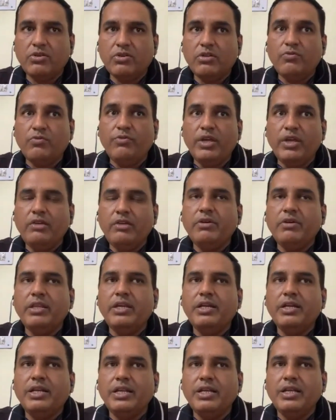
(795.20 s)

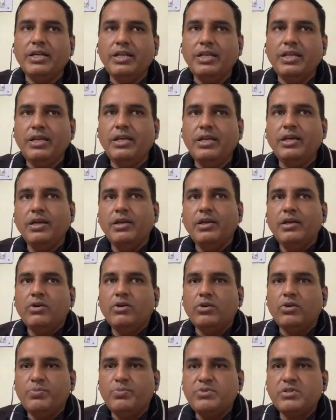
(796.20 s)
very clearly
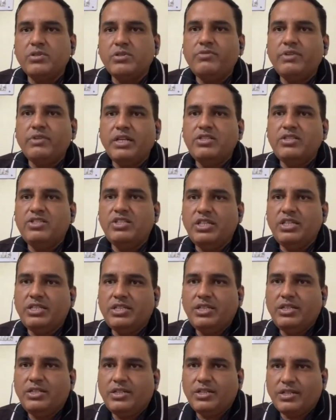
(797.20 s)
observed in
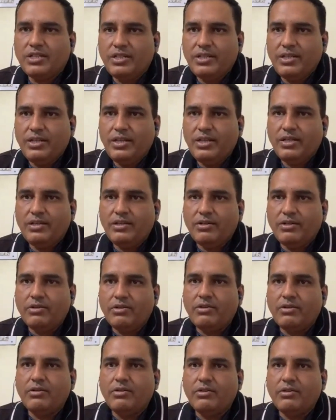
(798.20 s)
GT technique
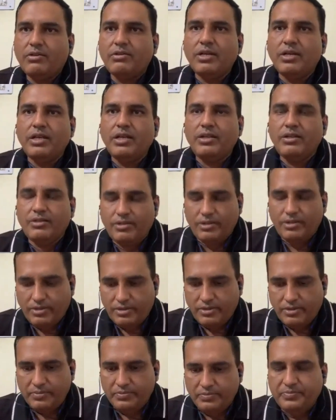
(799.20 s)
or in
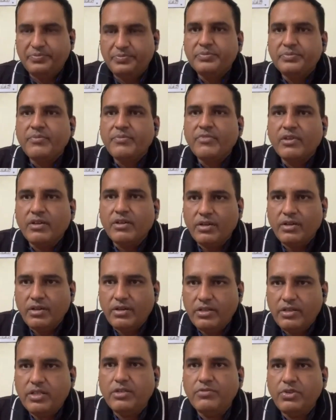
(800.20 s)

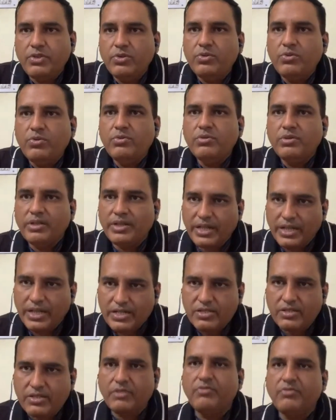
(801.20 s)
interview gets
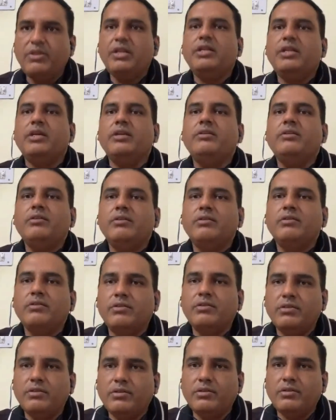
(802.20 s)
revealed in
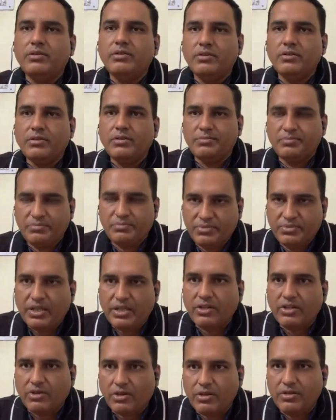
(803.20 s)

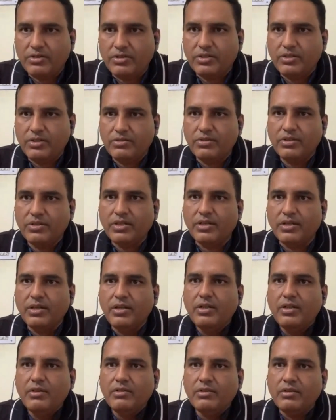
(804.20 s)
psychology. Okay.
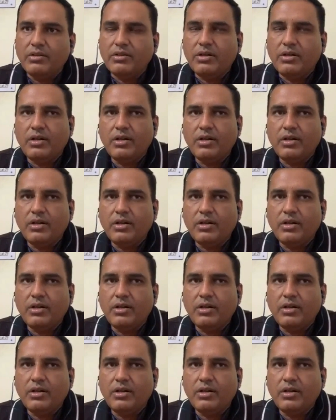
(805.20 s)
The